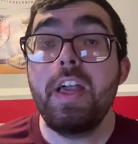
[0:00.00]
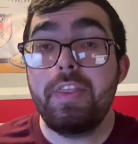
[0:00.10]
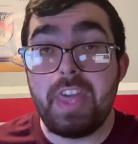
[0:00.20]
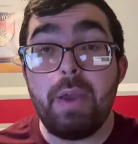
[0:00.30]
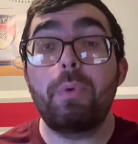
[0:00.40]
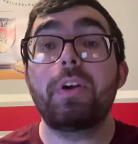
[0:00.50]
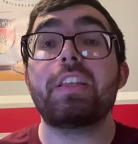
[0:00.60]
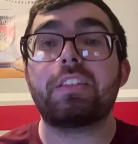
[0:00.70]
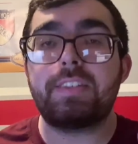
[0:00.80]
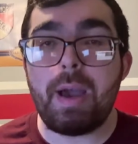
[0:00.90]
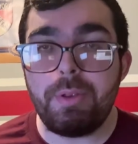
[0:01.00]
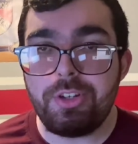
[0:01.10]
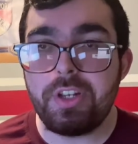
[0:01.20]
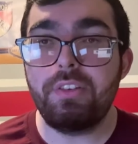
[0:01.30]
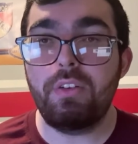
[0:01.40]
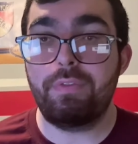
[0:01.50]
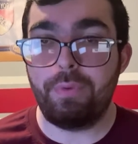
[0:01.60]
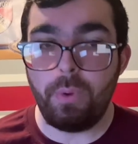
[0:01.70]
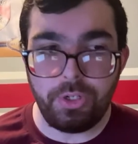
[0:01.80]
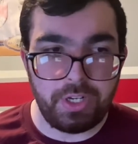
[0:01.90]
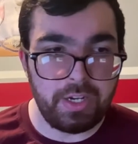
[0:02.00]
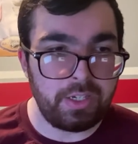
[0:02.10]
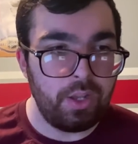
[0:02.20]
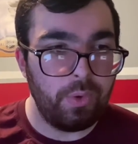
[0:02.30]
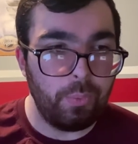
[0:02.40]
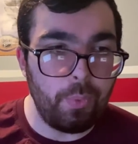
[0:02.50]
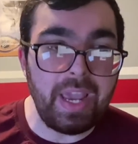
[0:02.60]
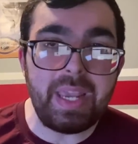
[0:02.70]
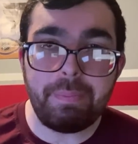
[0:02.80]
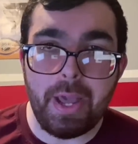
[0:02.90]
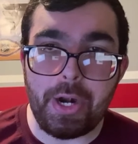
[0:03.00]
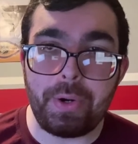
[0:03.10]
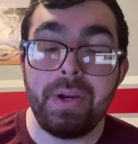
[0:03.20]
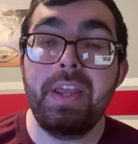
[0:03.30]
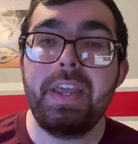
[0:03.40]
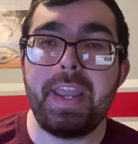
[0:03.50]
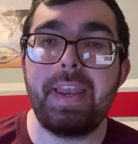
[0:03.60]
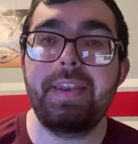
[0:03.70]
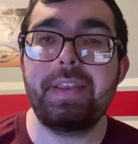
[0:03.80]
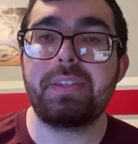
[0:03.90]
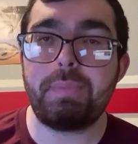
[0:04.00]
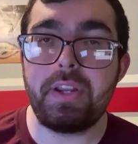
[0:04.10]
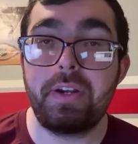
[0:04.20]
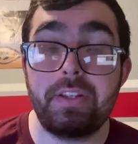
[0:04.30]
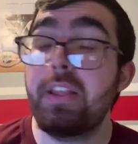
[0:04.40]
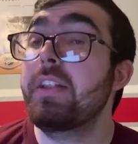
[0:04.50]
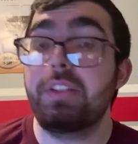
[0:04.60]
They were establishing their forecheck way better in this period.